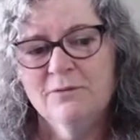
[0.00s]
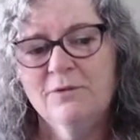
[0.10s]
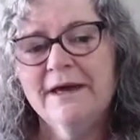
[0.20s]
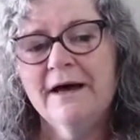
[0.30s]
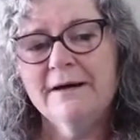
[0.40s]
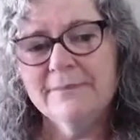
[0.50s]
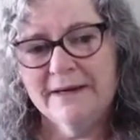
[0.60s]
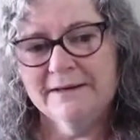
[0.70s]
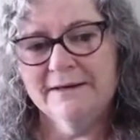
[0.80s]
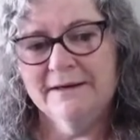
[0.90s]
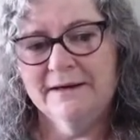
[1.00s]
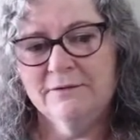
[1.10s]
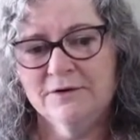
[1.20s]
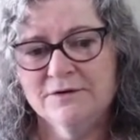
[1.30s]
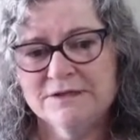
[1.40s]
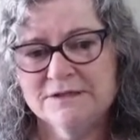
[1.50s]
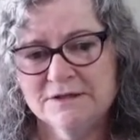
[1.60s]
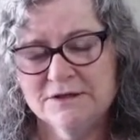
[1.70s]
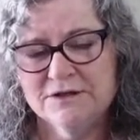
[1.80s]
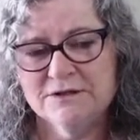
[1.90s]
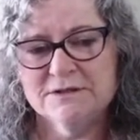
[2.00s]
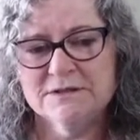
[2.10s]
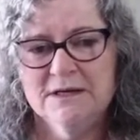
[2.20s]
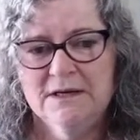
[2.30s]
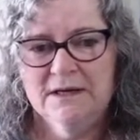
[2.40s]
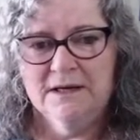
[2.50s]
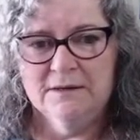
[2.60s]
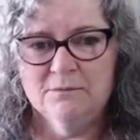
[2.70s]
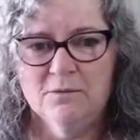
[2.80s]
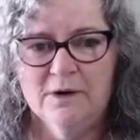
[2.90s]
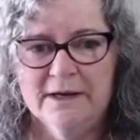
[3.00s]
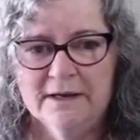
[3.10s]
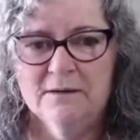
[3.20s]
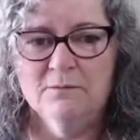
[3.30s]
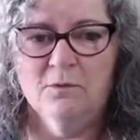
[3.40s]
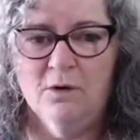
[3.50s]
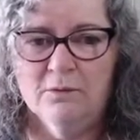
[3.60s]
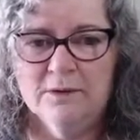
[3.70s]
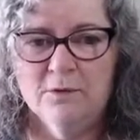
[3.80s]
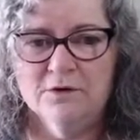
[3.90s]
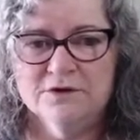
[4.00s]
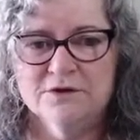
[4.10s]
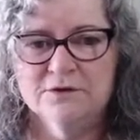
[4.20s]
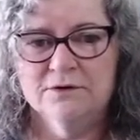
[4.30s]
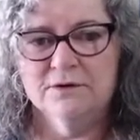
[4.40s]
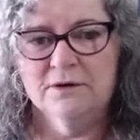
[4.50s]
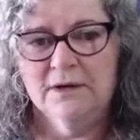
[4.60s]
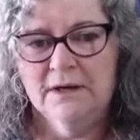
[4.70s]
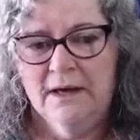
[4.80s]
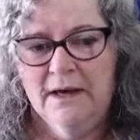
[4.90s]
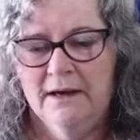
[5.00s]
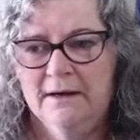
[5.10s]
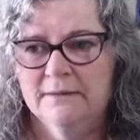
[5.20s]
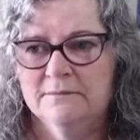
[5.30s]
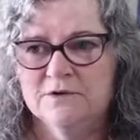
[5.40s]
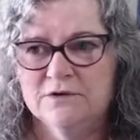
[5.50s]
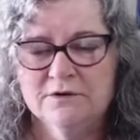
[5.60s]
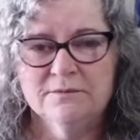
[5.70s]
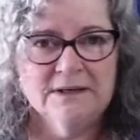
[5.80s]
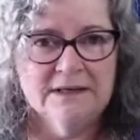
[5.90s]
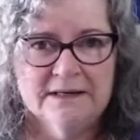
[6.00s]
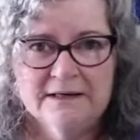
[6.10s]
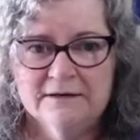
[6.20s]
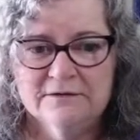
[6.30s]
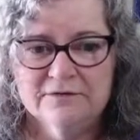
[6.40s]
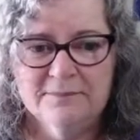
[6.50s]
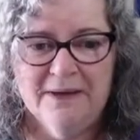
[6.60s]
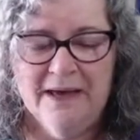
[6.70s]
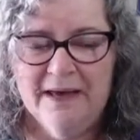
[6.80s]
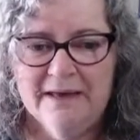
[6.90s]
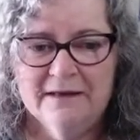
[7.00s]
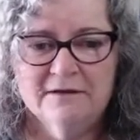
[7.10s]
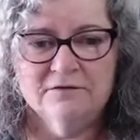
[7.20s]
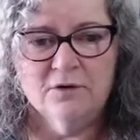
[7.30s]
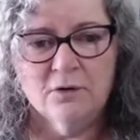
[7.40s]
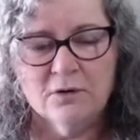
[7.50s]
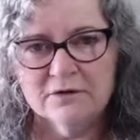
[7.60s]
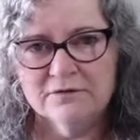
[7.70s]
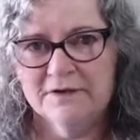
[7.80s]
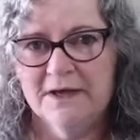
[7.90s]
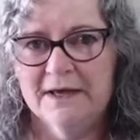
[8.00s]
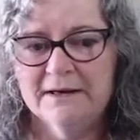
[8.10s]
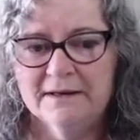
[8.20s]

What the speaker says: We are making our own decisions in where and what we want to do, believe, behave, all of that.